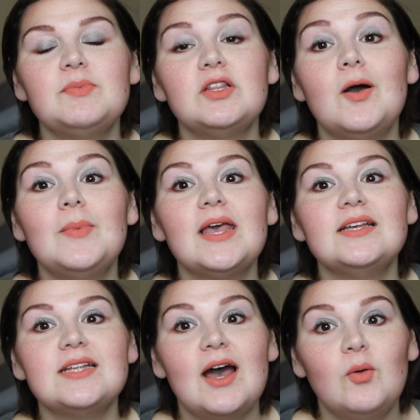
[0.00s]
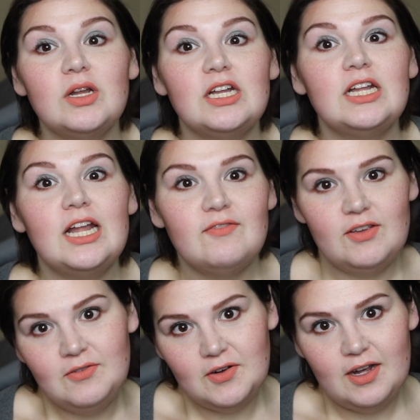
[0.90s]
below because I would love
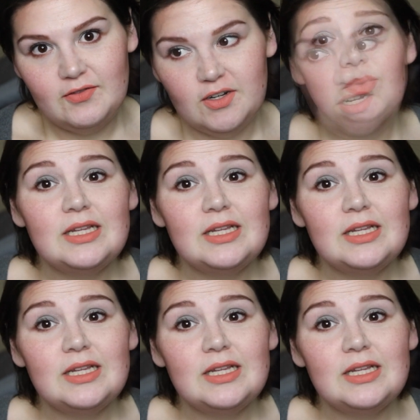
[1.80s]
you forever.